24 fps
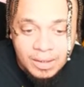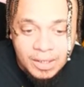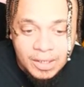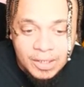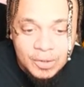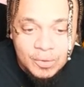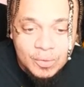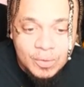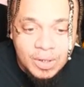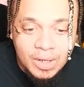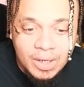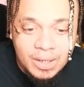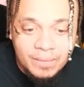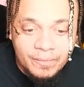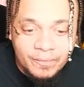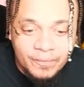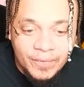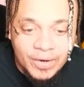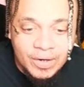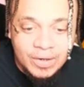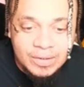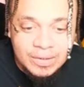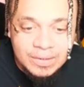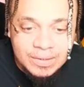You cut him
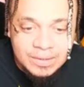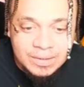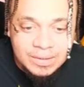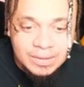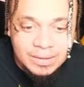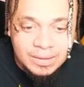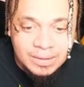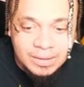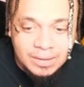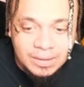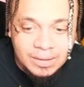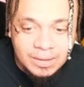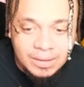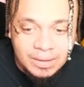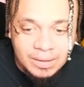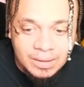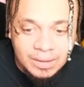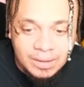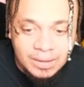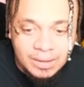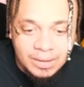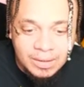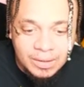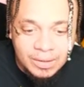first.
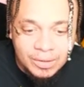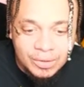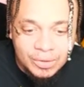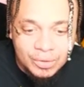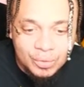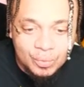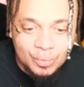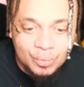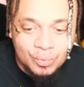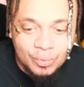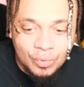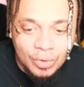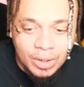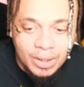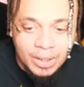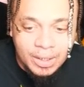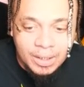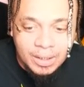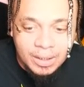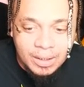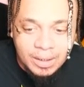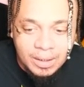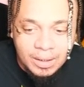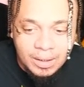You runt.